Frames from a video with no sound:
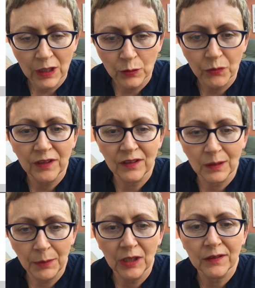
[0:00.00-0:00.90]
an
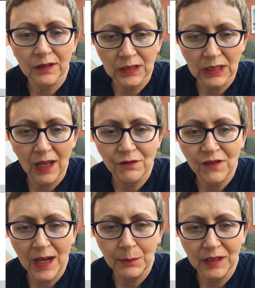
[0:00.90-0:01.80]
autistic person and their
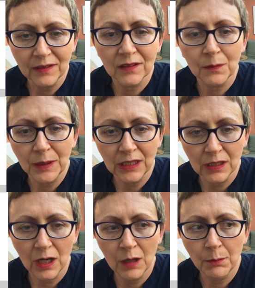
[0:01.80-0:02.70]
families, as
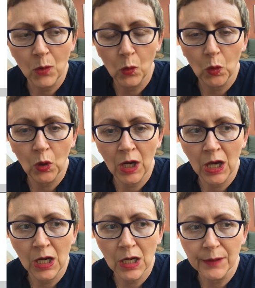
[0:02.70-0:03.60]
being a more
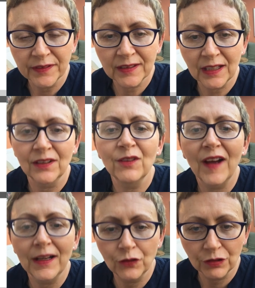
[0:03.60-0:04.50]

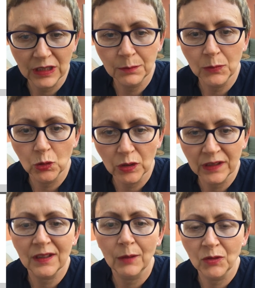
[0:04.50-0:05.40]
satisfactory and a more
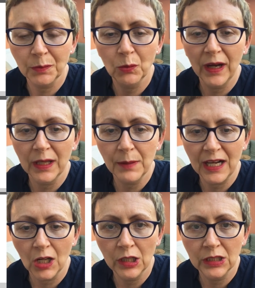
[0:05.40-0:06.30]
acceptable way
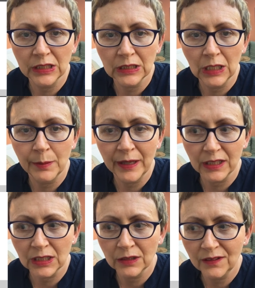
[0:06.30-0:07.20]
about learning
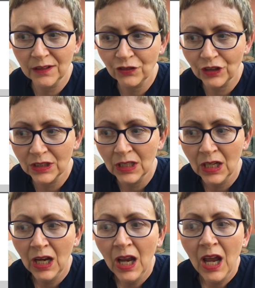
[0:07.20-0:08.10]
about the condition.
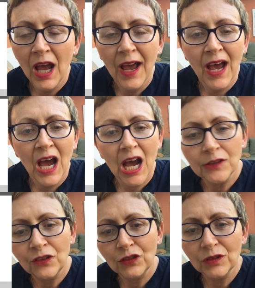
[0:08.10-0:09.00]

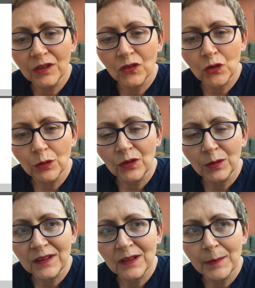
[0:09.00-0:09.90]
And students talked
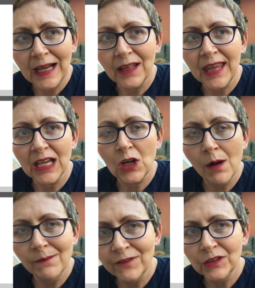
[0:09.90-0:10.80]
to us about their
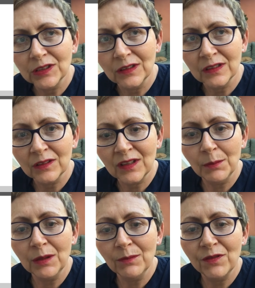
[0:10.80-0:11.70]
confidence, and
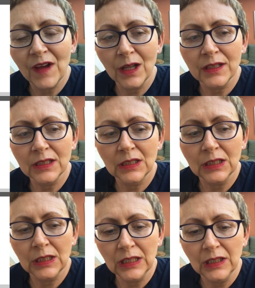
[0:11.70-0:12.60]
some of them felt
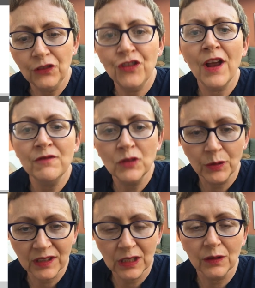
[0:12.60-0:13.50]
that the
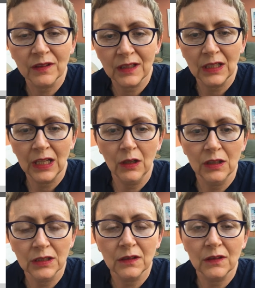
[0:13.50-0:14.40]
general skills that they
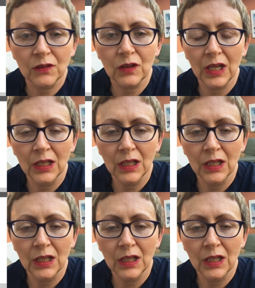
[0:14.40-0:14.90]
learn as